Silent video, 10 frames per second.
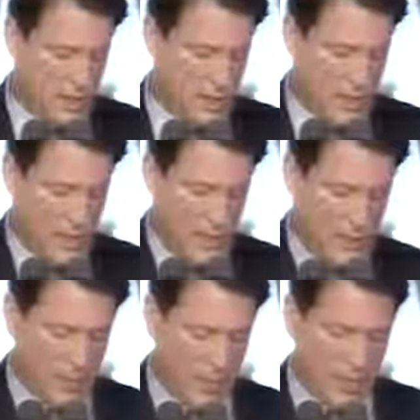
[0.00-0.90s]
It's now my
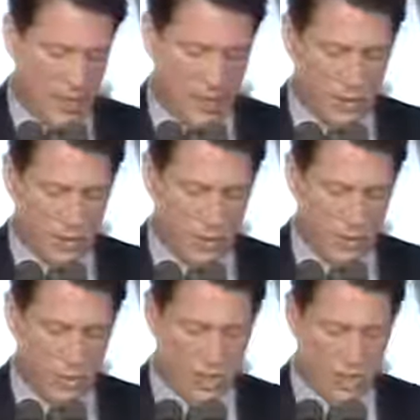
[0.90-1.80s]
pleasure uh, to
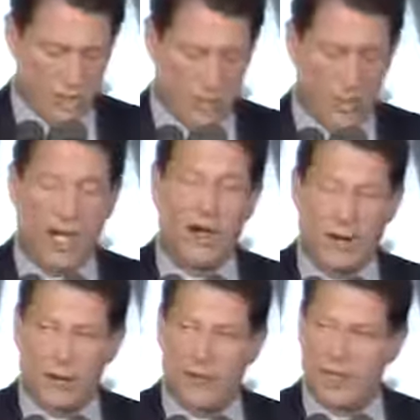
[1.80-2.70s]
present the
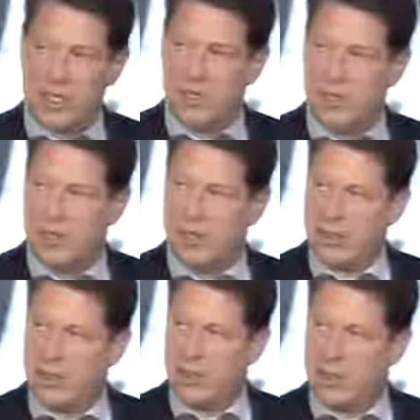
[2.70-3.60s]
bearer of this
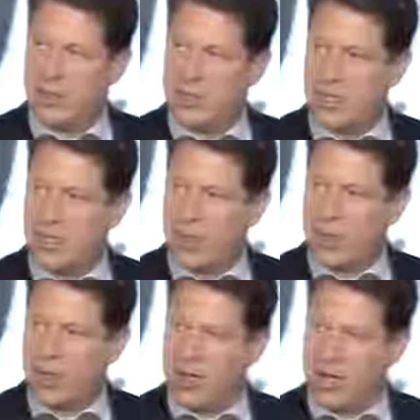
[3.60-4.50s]
good news and the
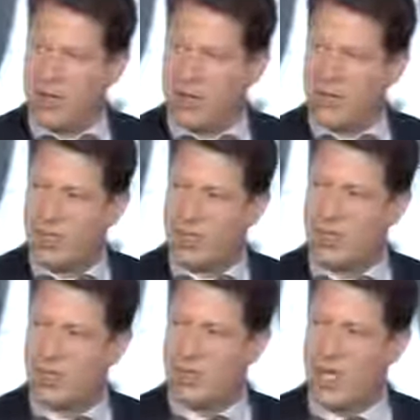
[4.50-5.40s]
organizer of this
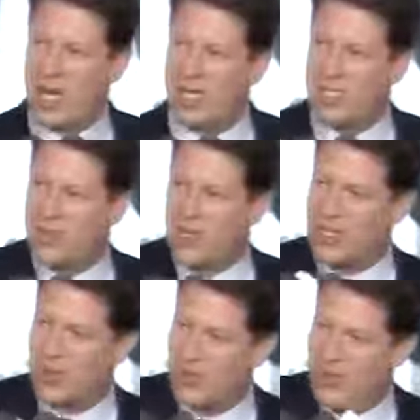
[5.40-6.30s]
response,
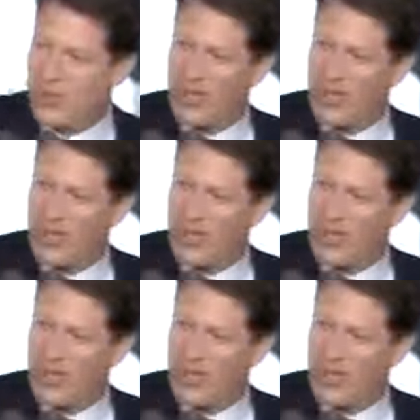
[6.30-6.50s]
President Bill